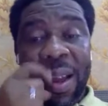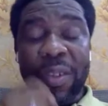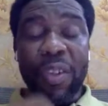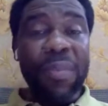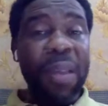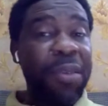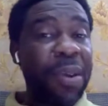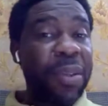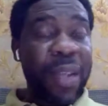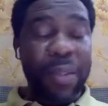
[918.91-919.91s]
And sometimes
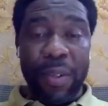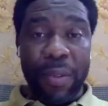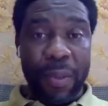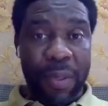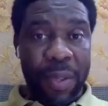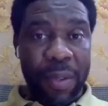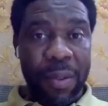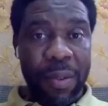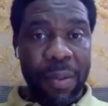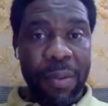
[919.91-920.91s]
God tells us those
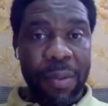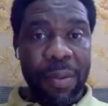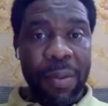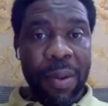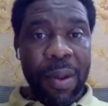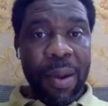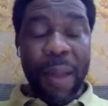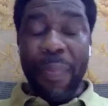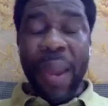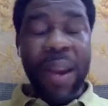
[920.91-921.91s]
things.
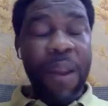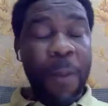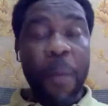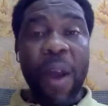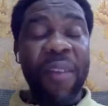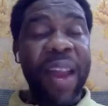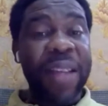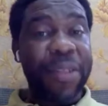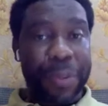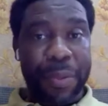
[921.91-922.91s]
And then the people have an
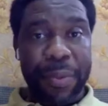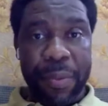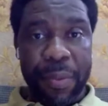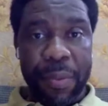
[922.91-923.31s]
attitude.